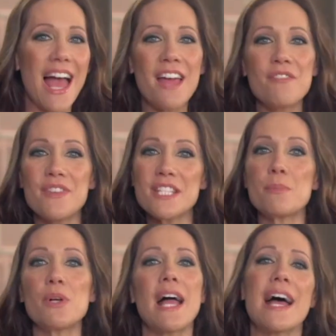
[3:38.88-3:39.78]

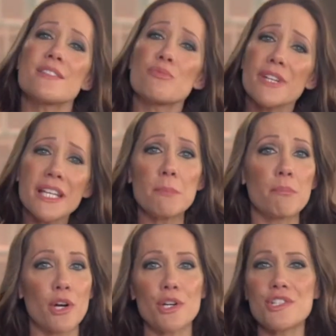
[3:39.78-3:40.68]
Envysible has really
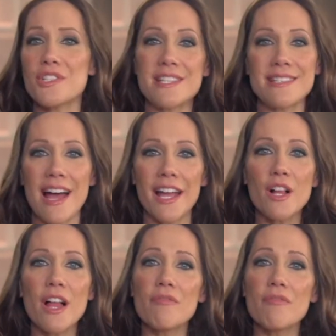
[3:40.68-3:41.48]
merged the style